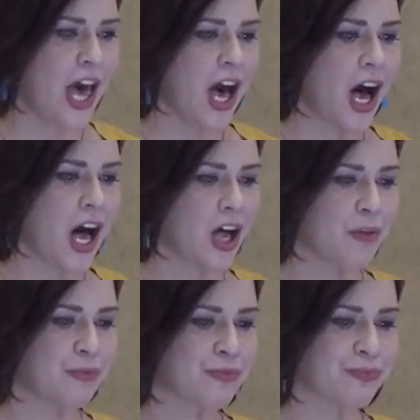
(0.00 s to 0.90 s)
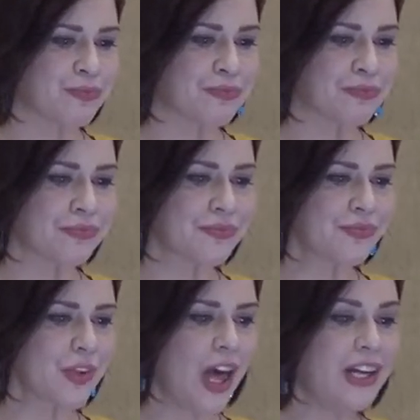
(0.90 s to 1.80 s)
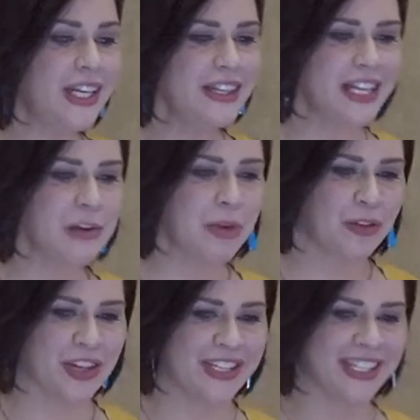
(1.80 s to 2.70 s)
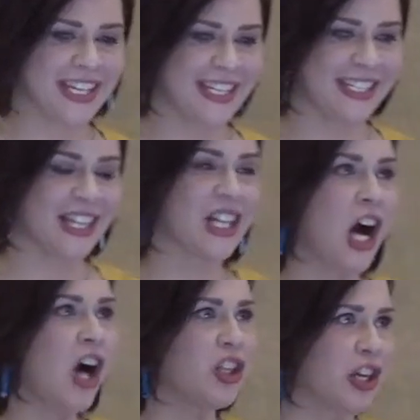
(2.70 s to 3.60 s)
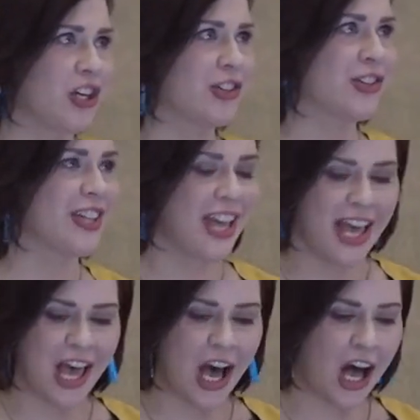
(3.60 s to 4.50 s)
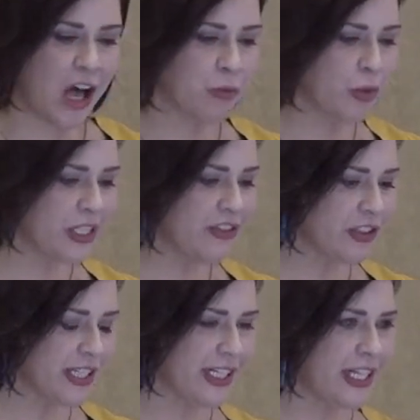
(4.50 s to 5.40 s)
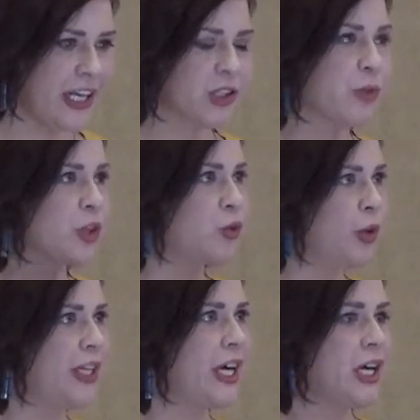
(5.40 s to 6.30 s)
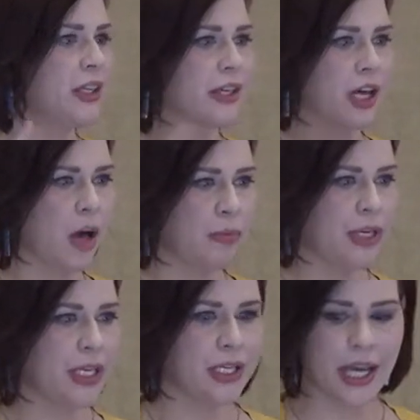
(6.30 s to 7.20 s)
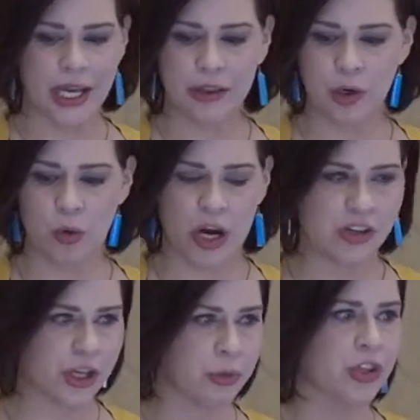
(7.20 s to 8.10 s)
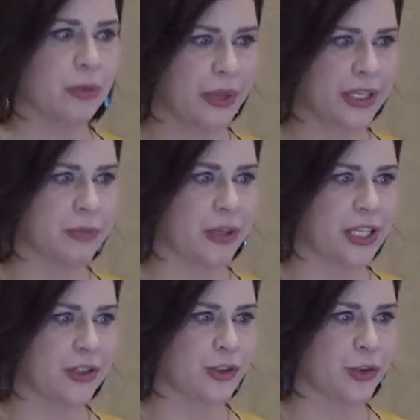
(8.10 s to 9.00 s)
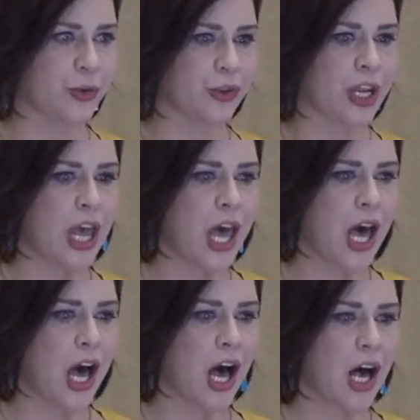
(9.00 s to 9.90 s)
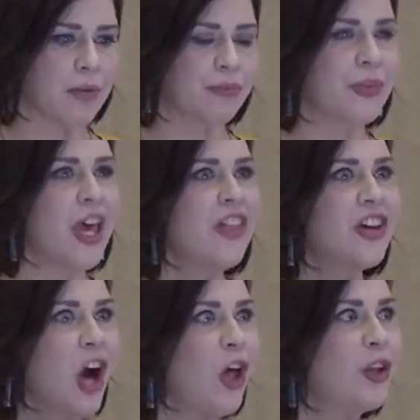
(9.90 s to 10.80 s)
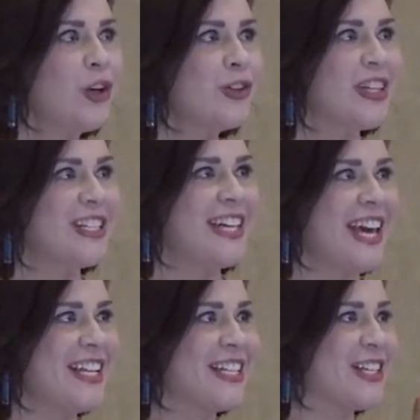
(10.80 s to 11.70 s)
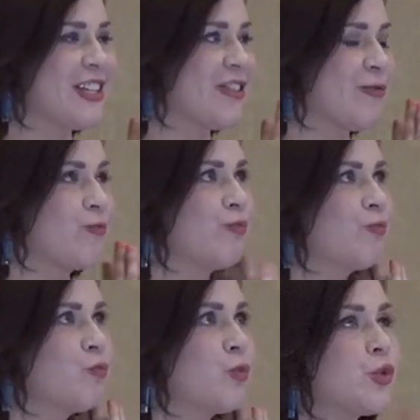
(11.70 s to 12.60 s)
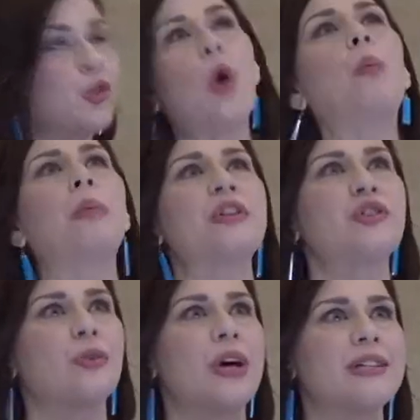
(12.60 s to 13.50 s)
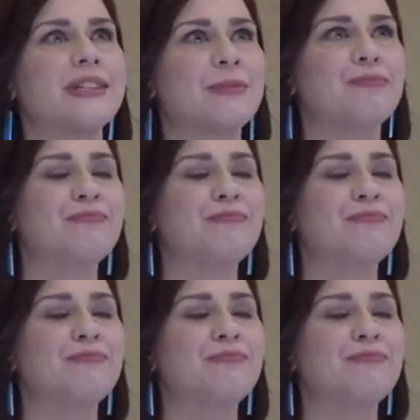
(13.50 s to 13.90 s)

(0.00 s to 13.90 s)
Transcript: A neat thing about this is the colors. With the different techniques, with the Tuina, the cupping, and the gua sha, which I'll be explaining soon, the colors indicate so much to us.